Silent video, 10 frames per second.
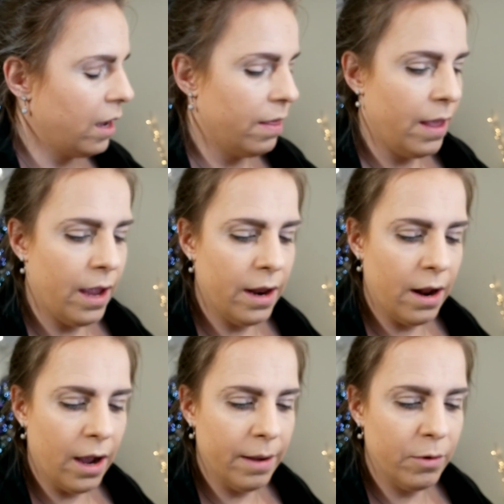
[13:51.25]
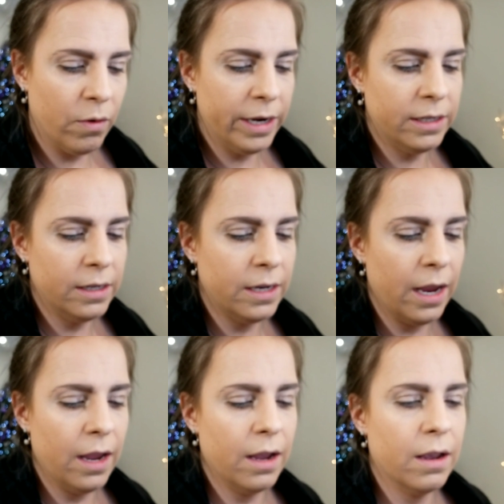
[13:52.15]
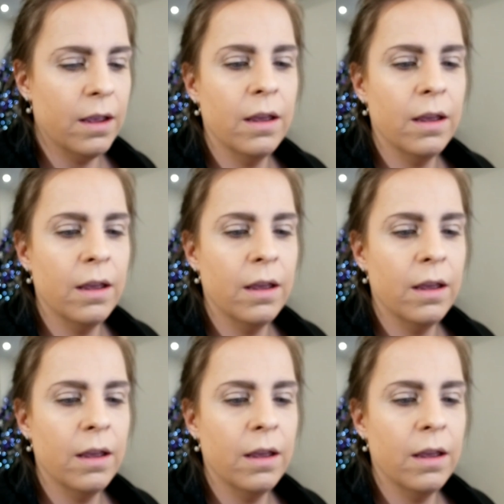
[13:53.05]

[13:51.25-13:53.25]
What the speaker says: and then I'm going to take